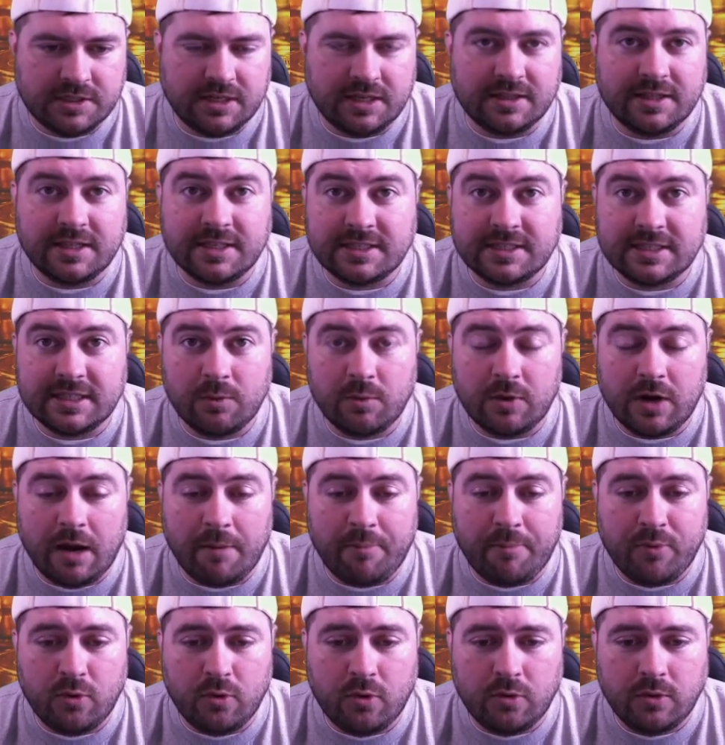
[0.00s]
in and let's see what I
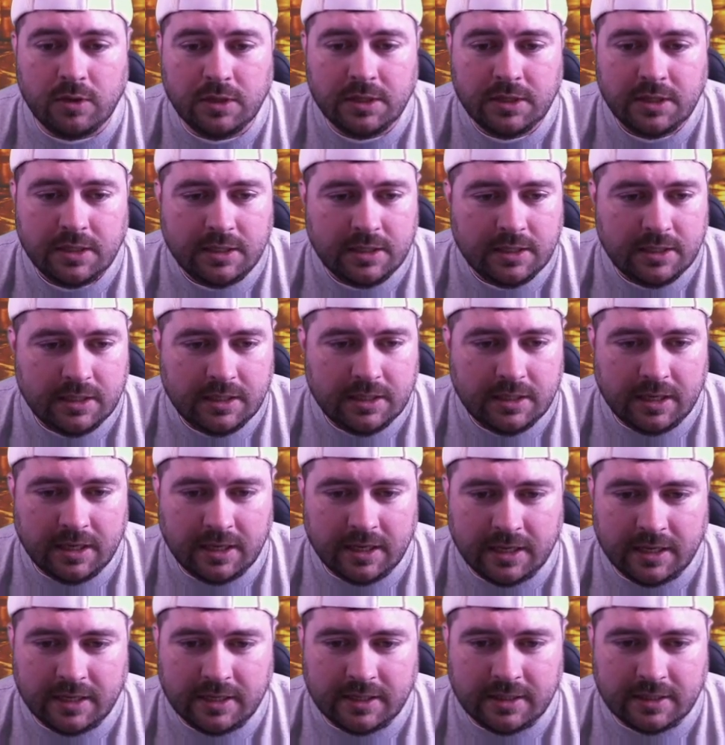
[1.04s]
pull,
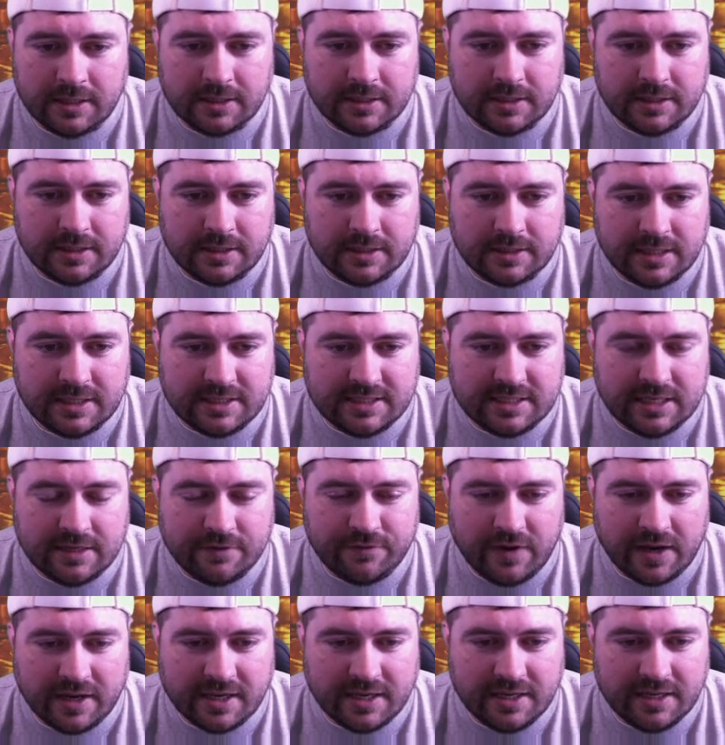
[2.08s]
and let's see
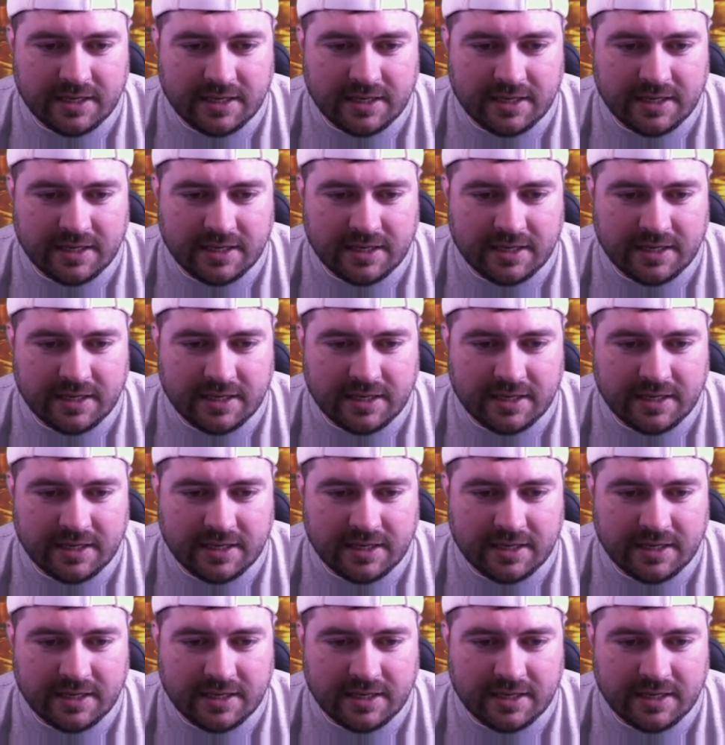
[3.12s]
if I can